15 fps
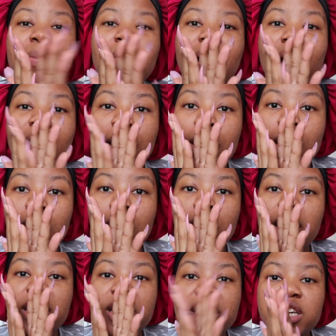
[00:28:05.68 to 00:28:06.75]
I
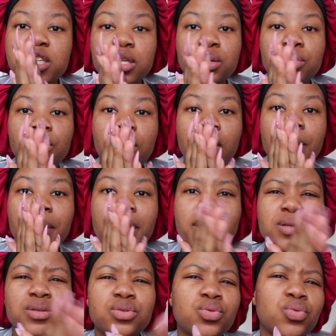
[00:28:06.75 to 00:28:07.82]
initially woke up at
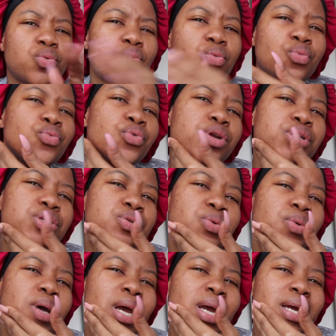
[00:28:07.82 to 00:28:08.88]
20
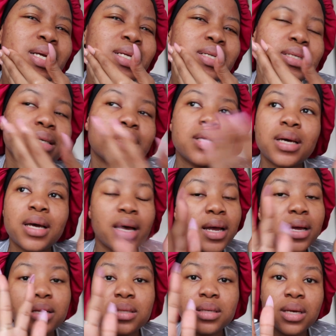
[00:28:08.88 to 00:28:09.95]
to 8. I
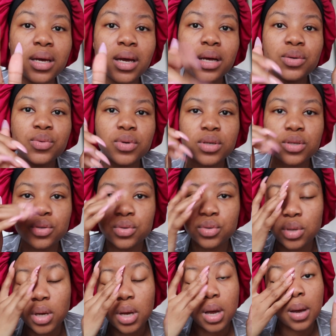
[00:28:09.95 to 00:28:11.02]
keep getting at 22.
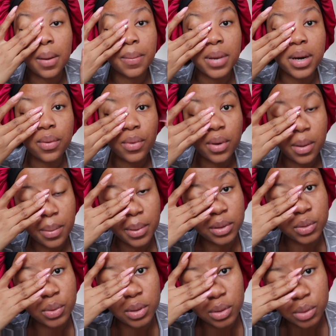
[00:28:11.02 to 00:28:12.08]
But I woke up at
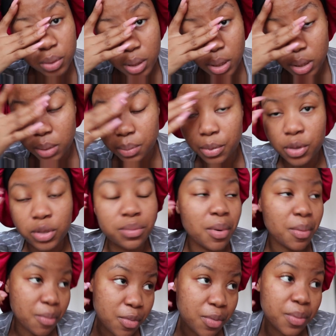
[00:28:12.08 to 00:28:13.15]
20 to 8 because my
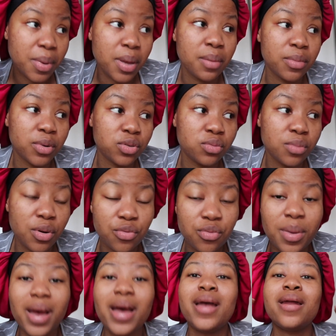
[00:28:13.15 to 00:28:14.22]
mom came into my room
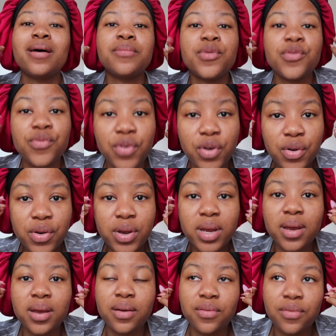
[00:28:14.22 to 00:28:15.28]
and I'm a
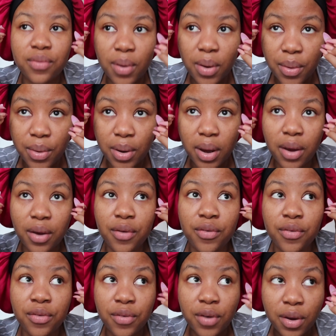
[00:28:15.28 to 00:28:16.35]
very, very,
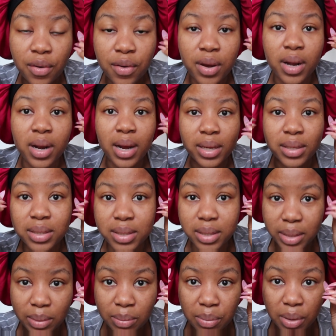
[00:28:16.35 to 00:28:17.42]
very light
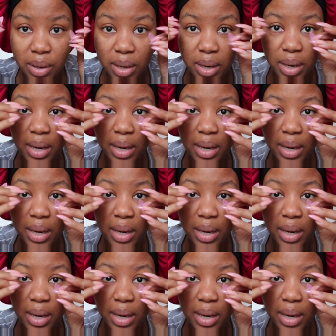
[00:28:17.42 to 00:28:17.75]
sleeper.